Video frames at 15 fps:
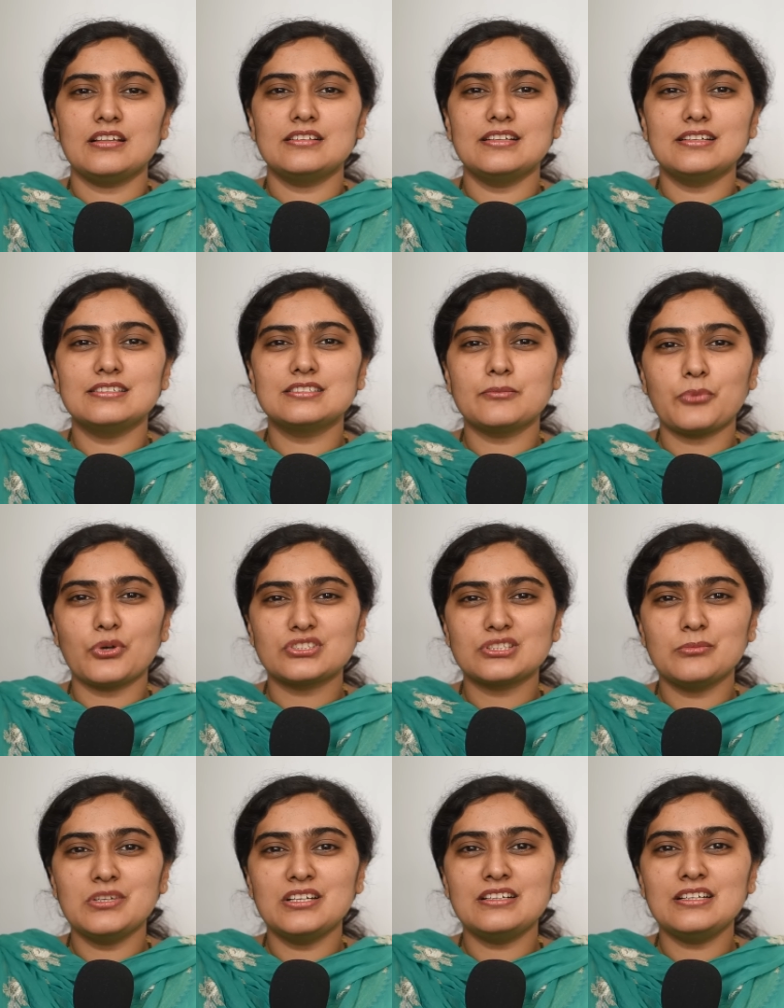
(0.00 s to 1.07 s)
There is a
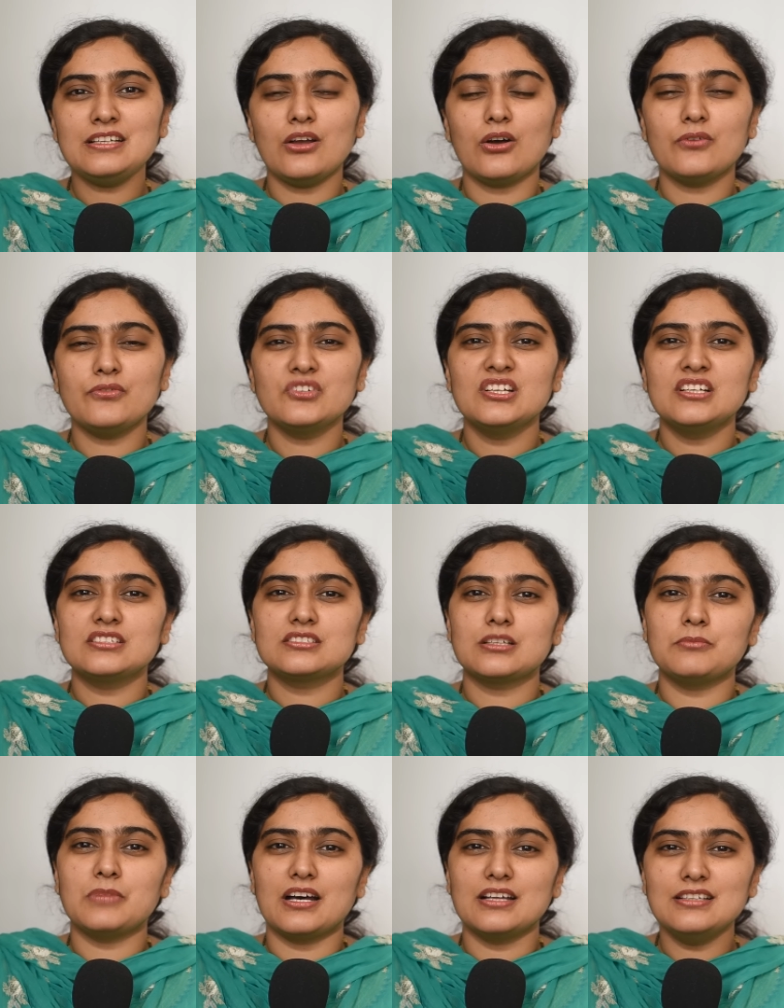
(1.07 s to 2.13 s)
possibility of
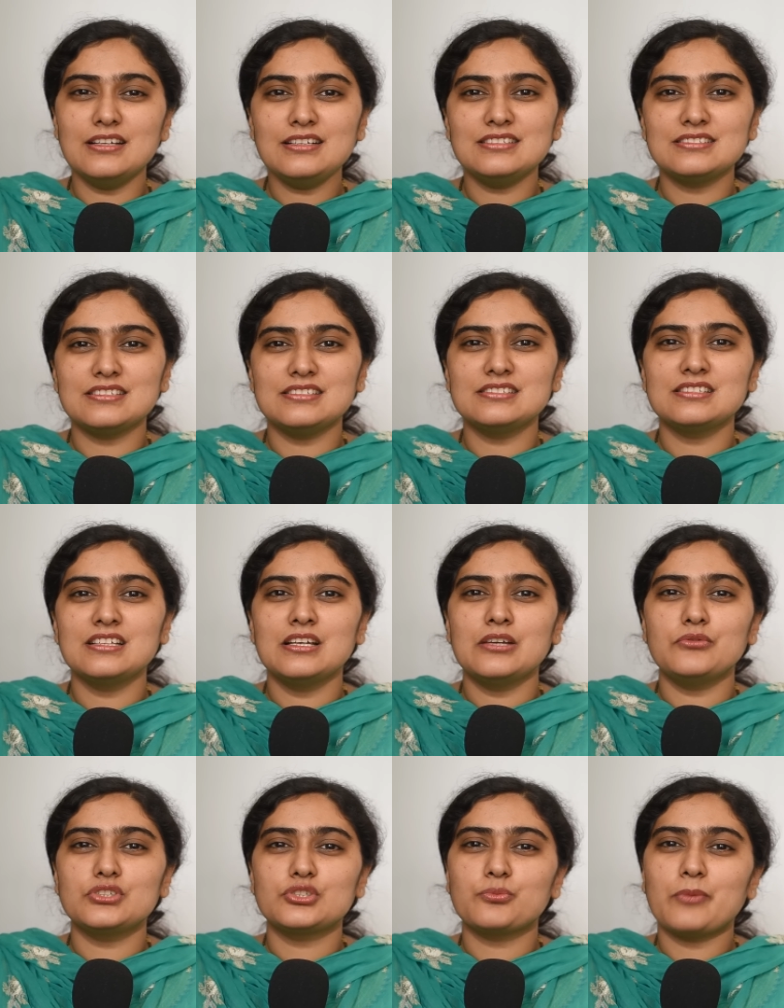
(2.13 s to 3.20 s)
some other disease
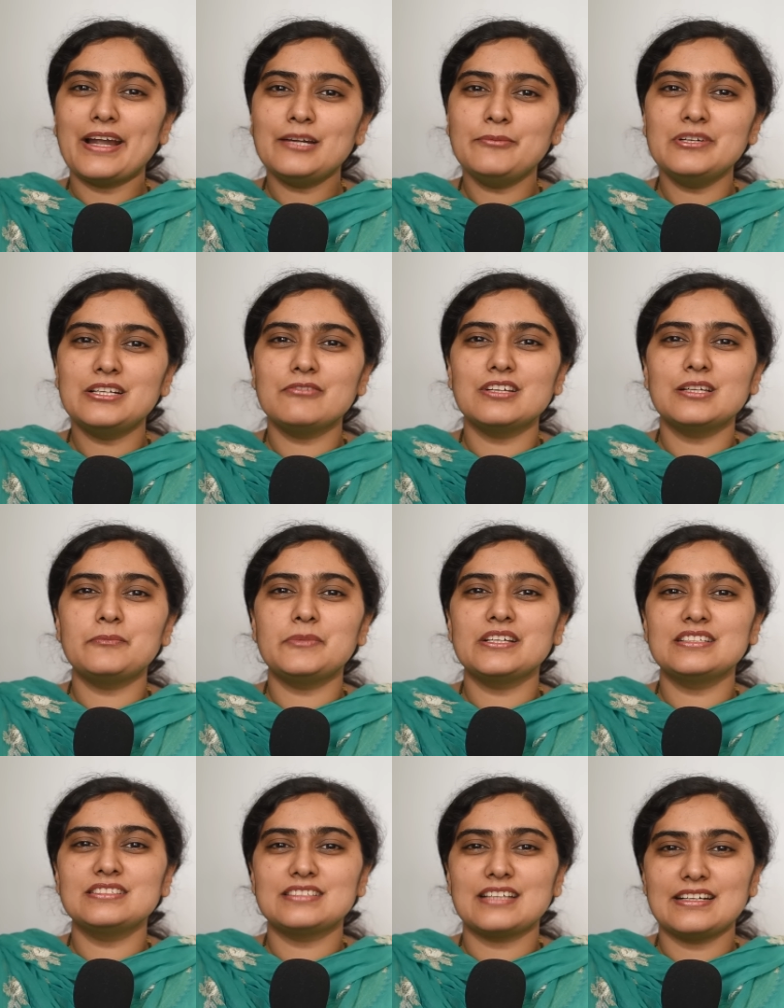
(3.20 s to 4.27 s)
which might be developing
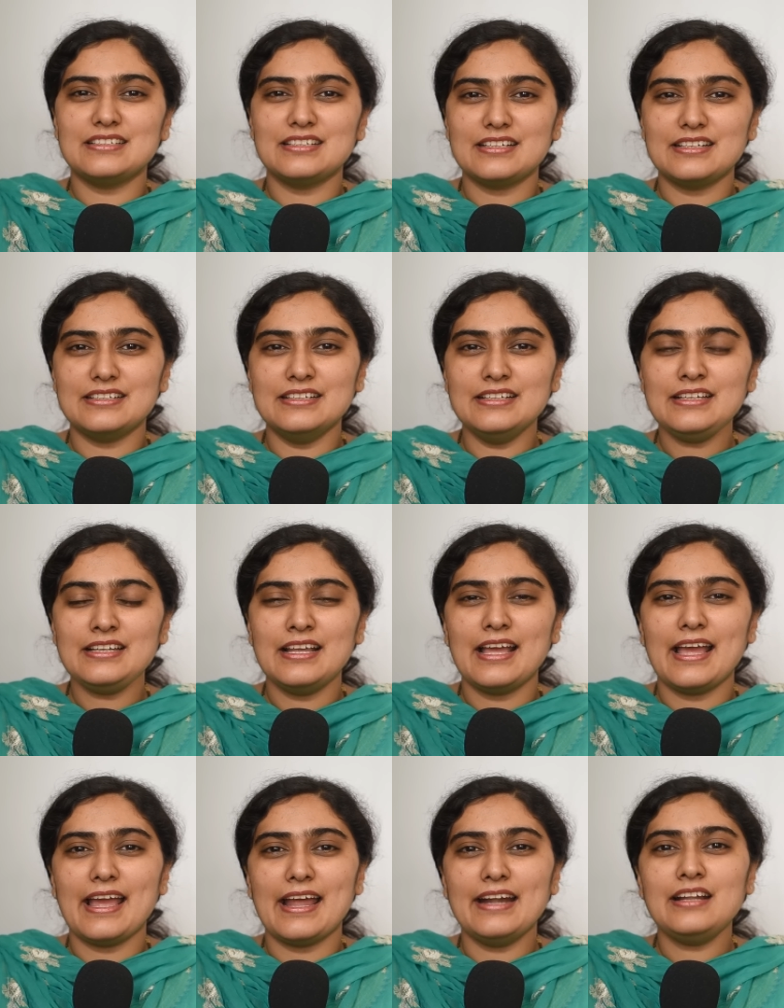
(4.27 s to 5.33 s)
inside the kidney,
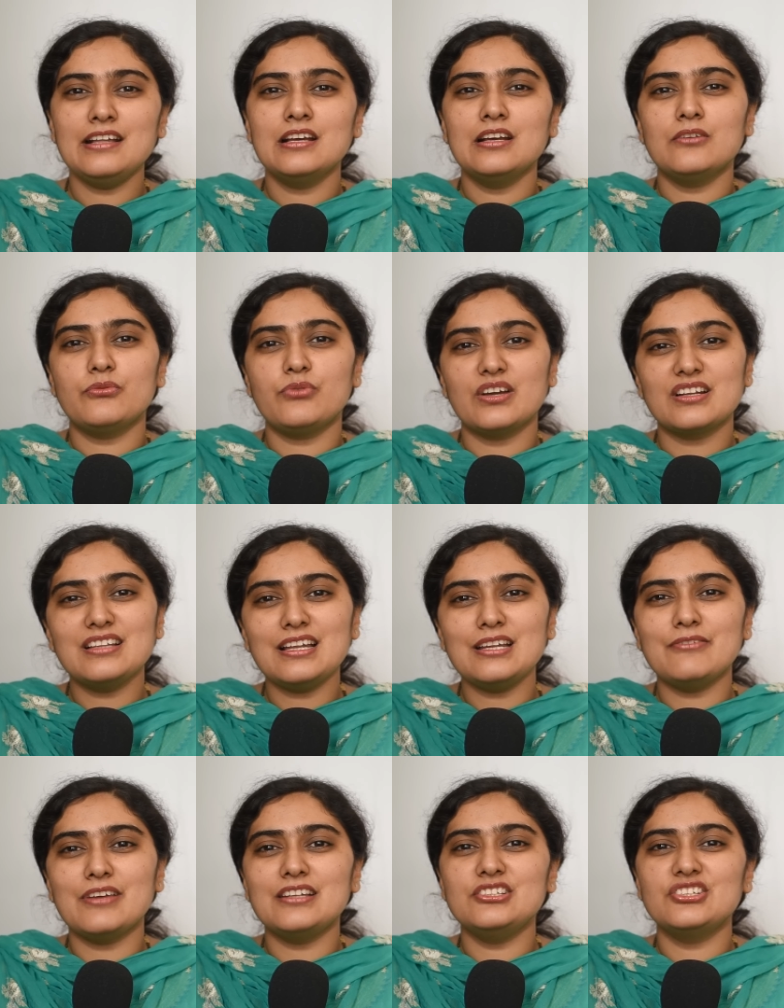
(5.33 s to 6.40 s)
and further
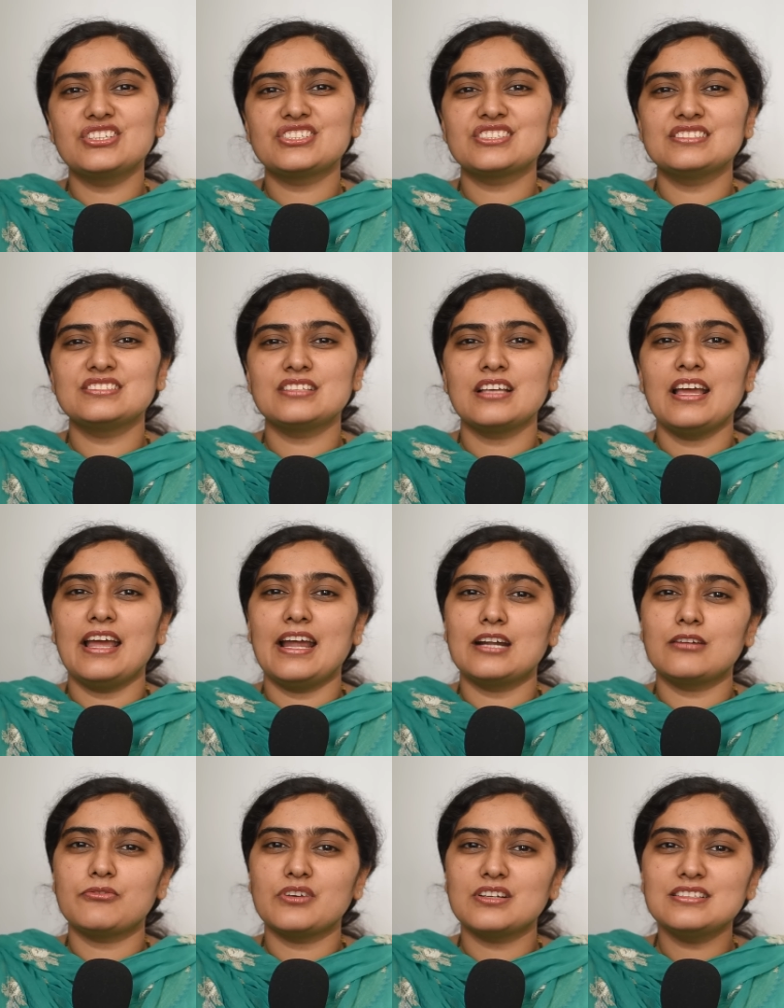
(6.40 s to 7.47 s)
evaluations
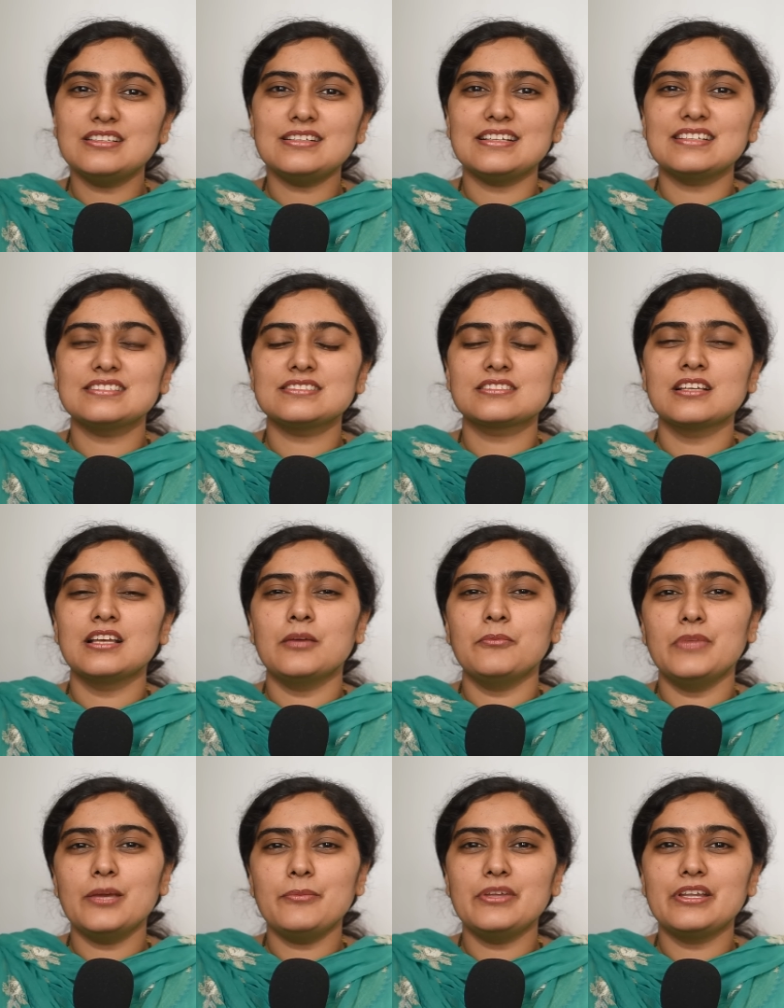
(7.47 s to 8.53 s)
and further tests
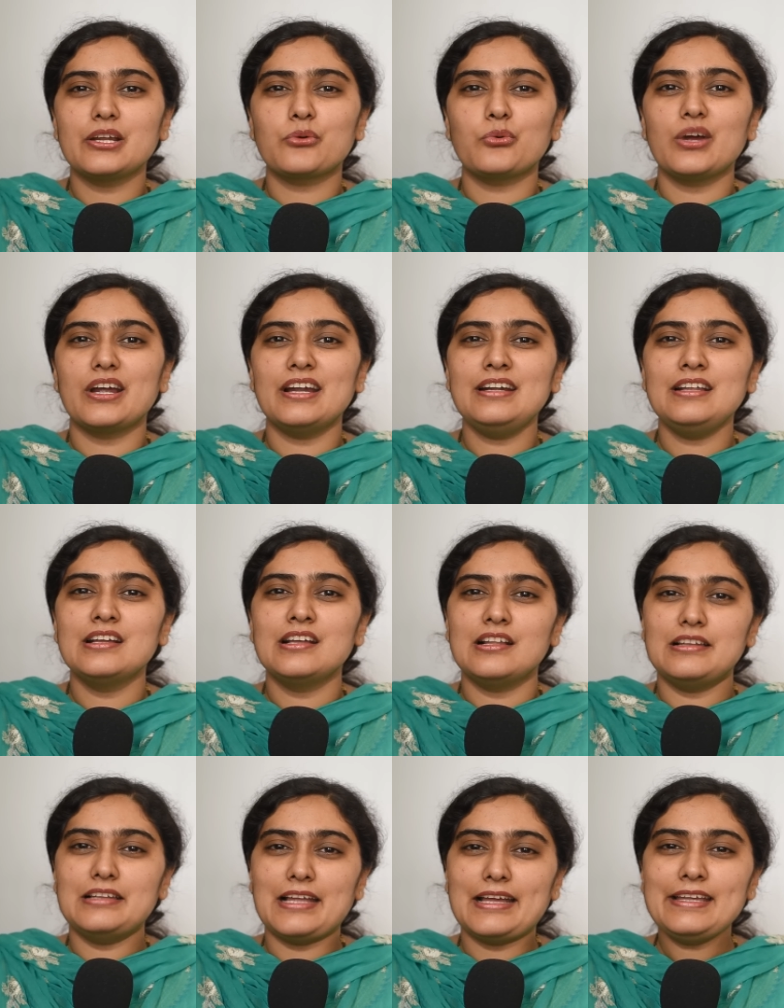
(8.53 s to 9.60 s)
may be required
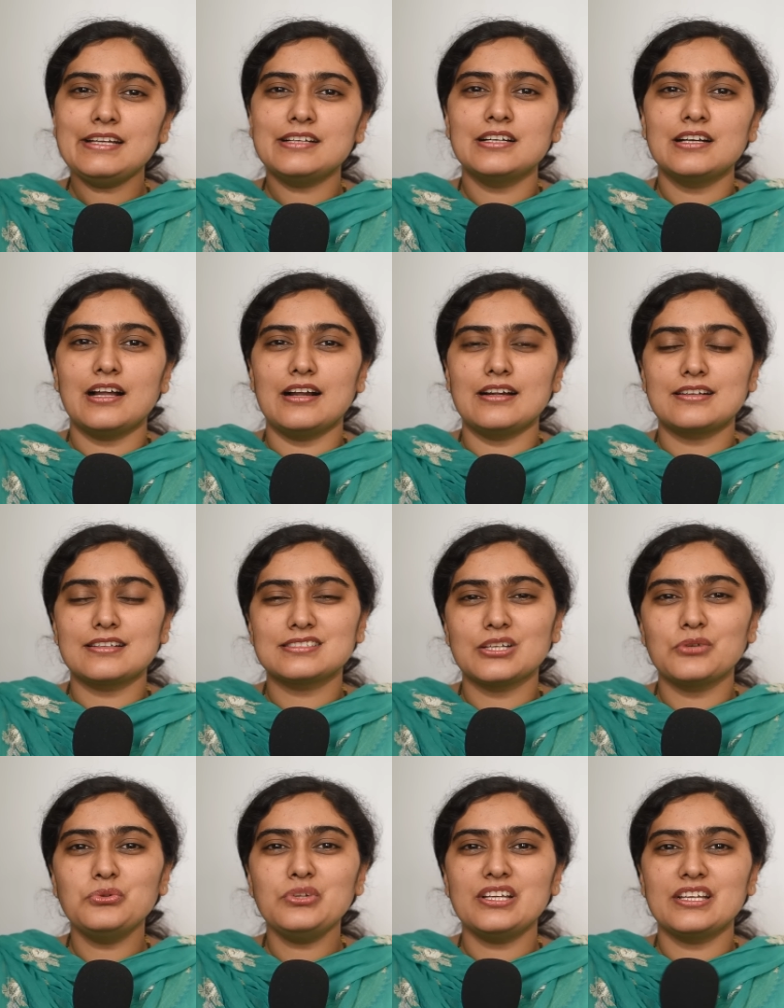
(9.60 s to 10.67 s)
like
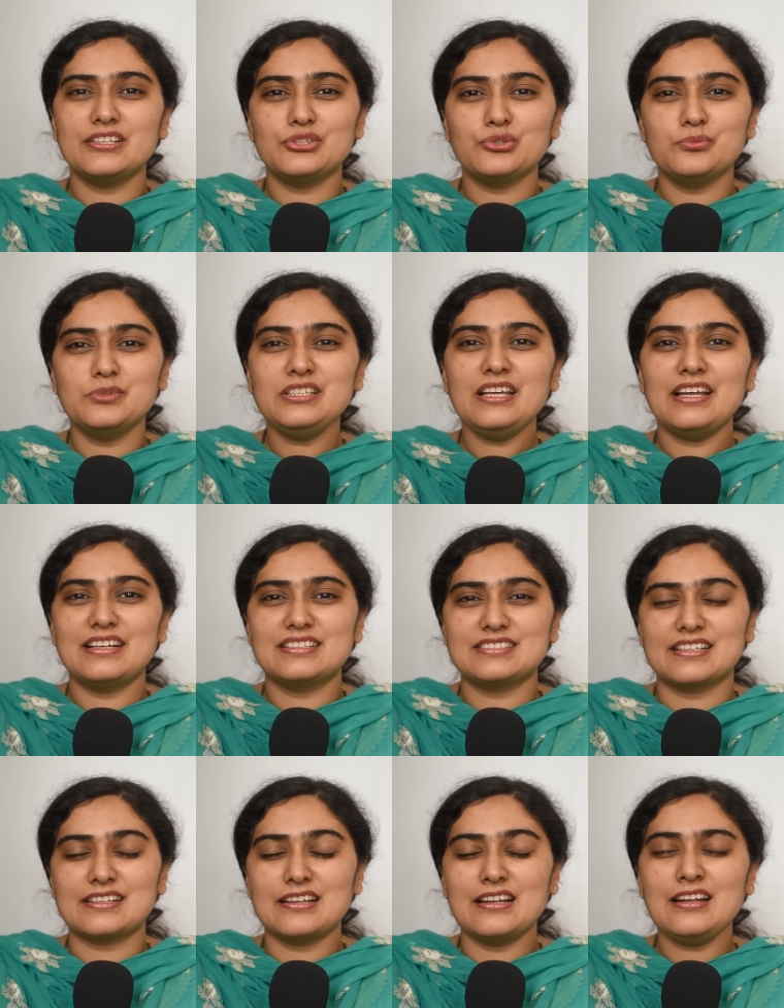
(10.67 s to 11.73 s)
ultrasound, KUB,
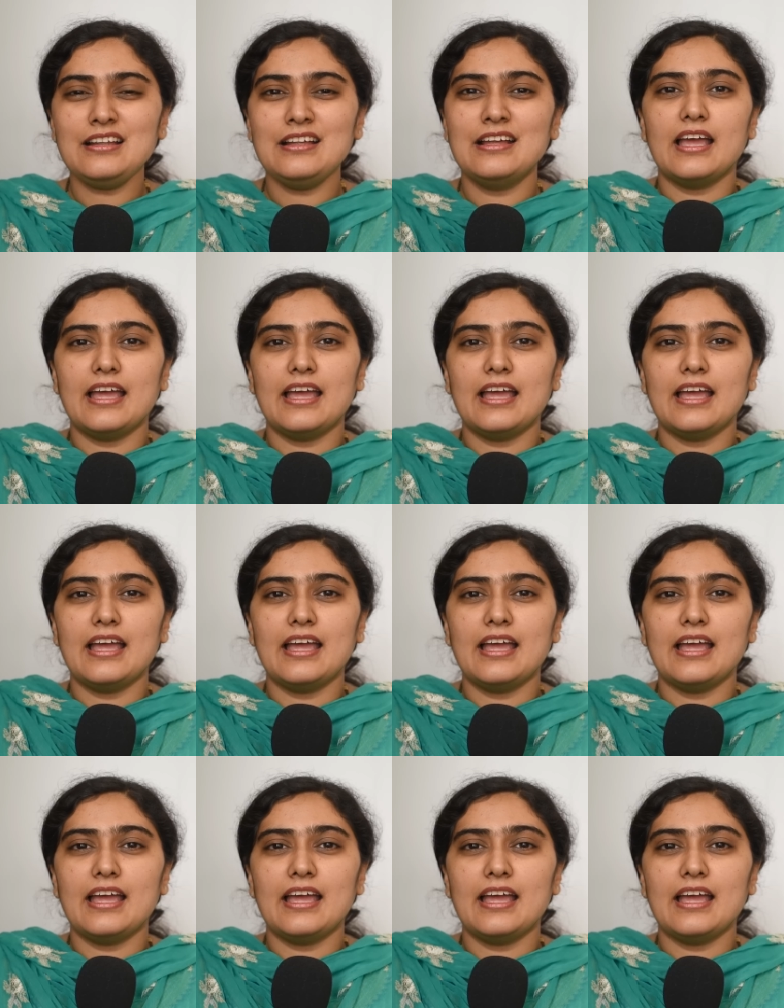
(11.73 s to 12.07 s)
etc.,